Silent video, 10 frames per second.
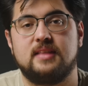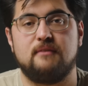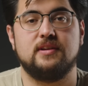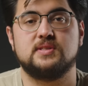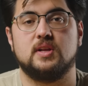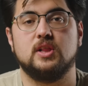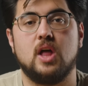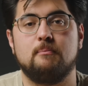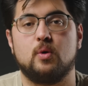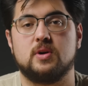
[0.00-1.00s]
that feels a
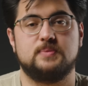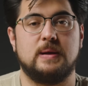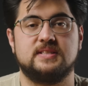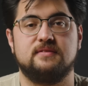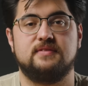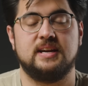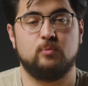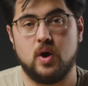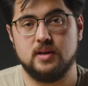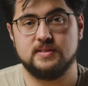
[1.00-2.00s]
lot more expensive than
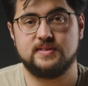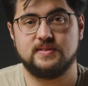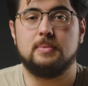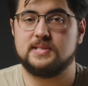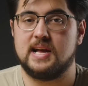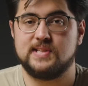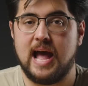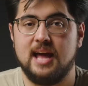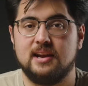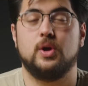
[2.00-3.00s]
it was. Besides
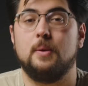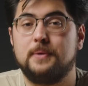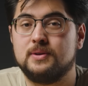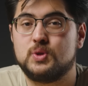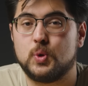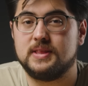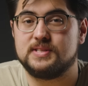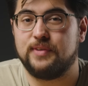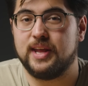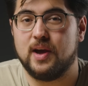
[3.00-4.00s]
that, we hope you enjoyed
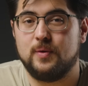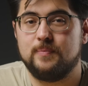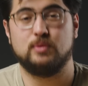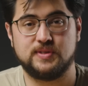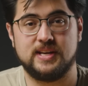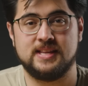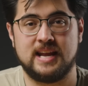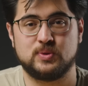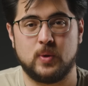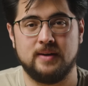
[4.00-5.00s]
this video, and we'll see you in the
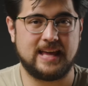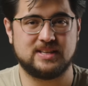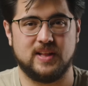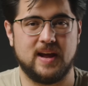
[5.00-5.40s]
next one. Catch you